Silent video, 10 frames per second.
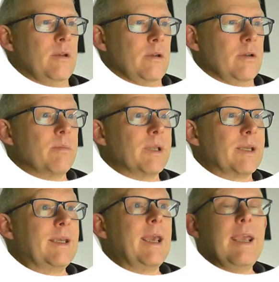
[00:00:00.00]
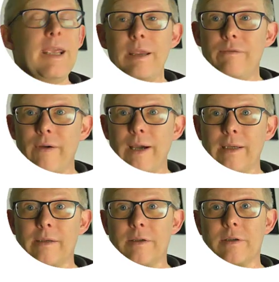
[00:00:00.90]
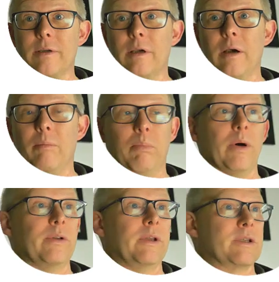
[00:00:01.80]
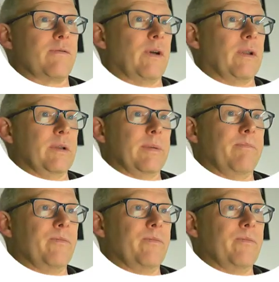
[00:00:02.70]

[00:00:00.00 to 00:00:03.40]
Some of the key facts about this fund.